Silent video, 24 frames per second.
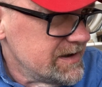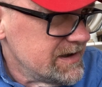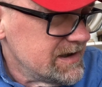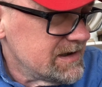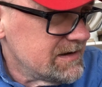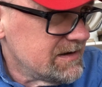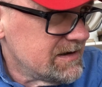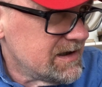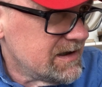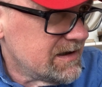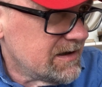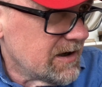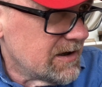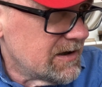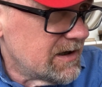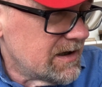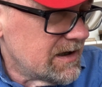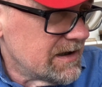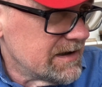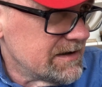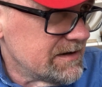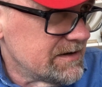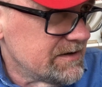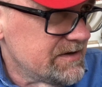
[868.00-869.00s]
had
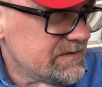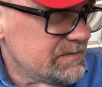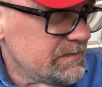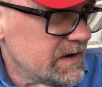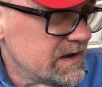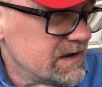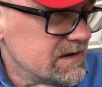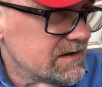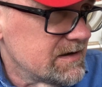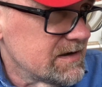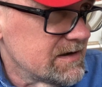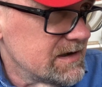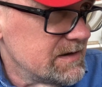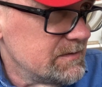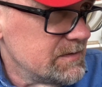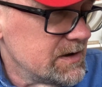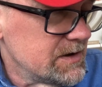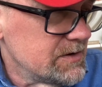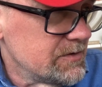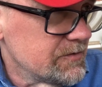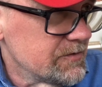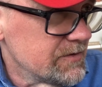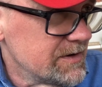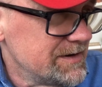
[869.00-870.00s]
gone and spent time
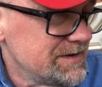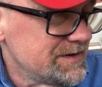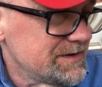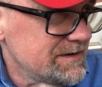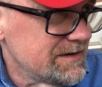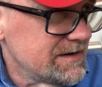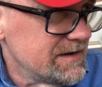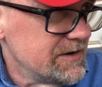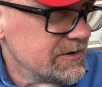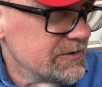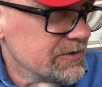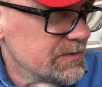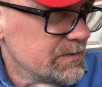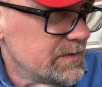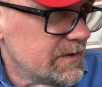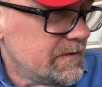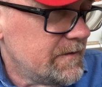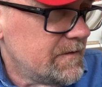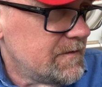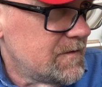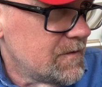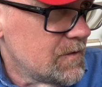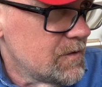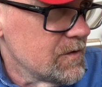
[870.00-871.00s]
in Greece the year
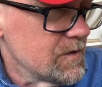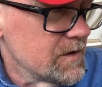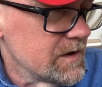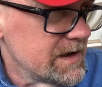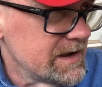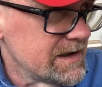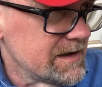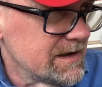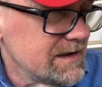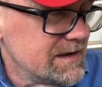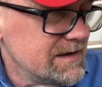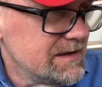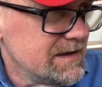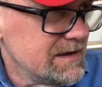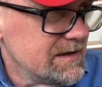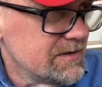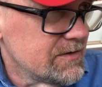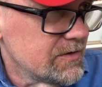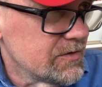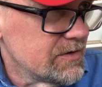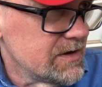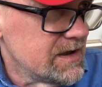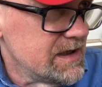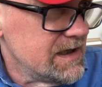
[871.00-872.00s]
before, in
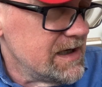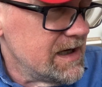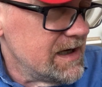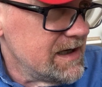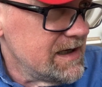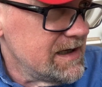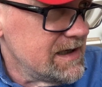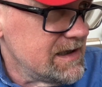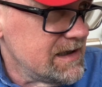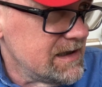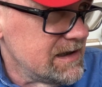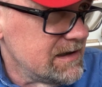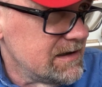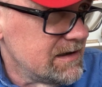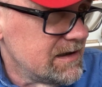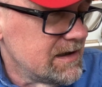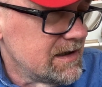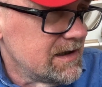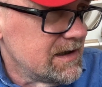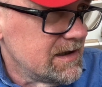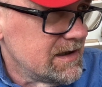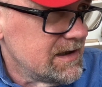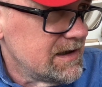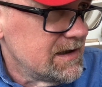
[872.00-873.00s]
1938,
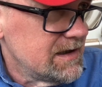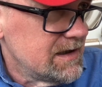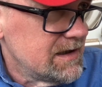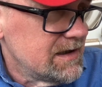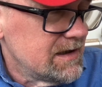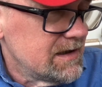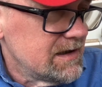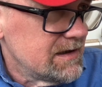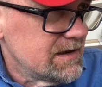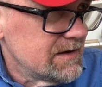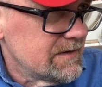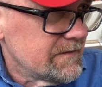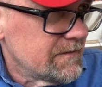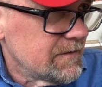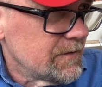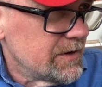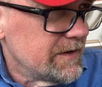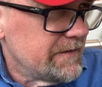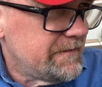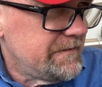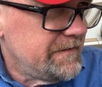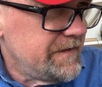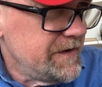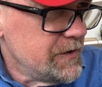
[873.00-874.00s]
for
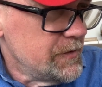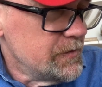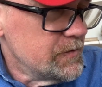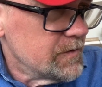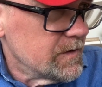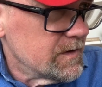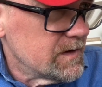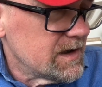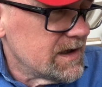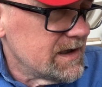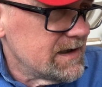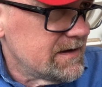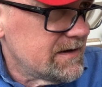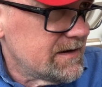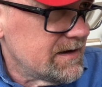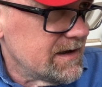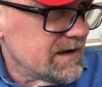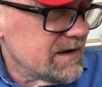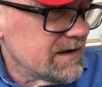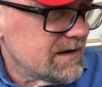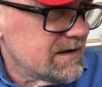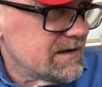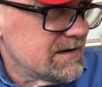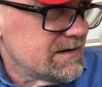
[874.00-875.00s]
a funeral, I
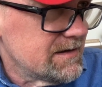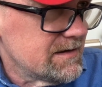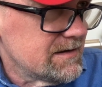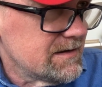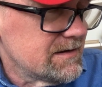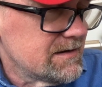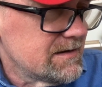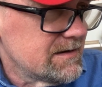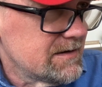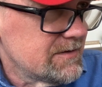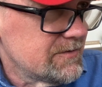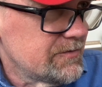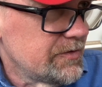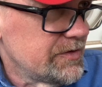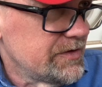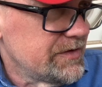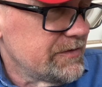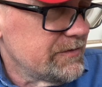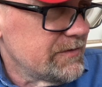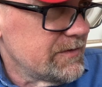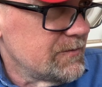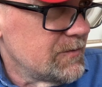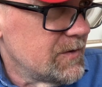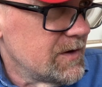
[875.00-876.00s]
think. It
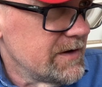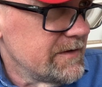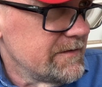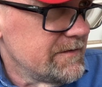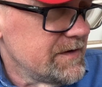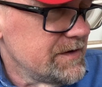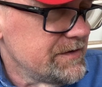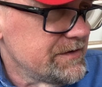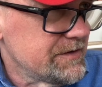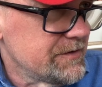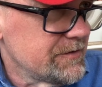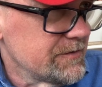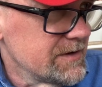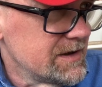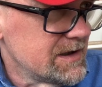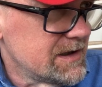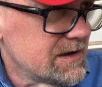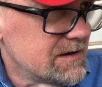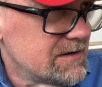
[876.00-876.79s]
was one of his Greek